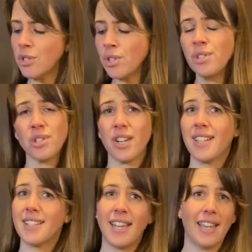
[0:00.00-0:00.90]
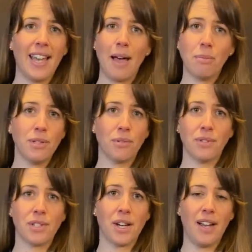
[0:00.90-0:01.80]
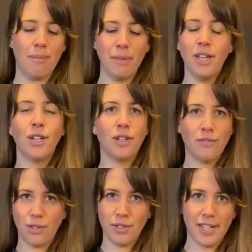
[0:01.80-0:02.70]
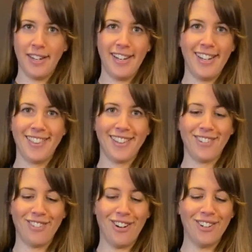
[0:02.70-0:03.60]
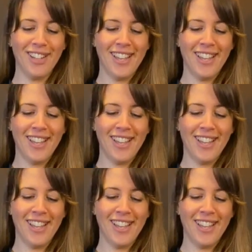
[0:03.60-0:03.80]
Don't stress, it happens all the time. You've not done anything wrong.